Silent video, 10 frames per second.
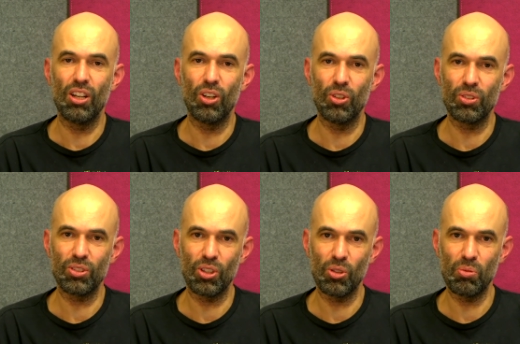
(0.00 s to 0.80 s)

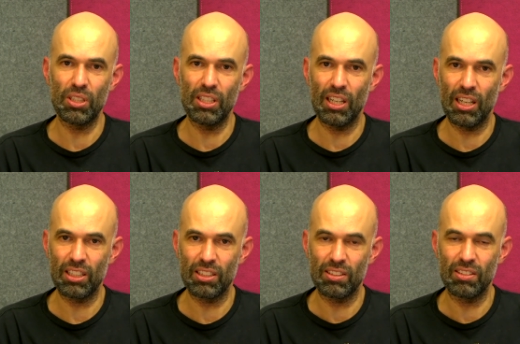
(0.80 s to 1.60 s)
also we
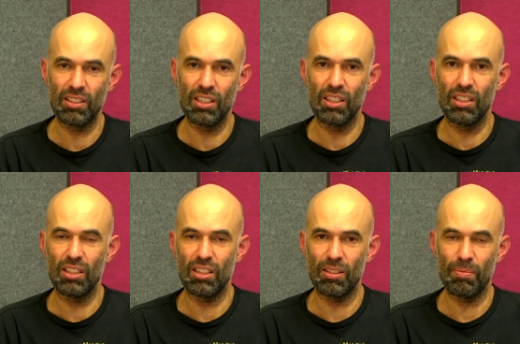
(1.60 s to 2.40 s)
added
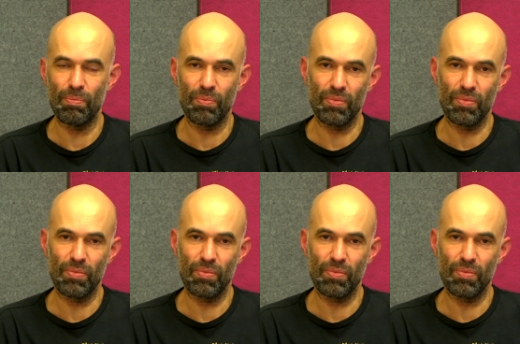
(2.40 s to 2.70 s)
um,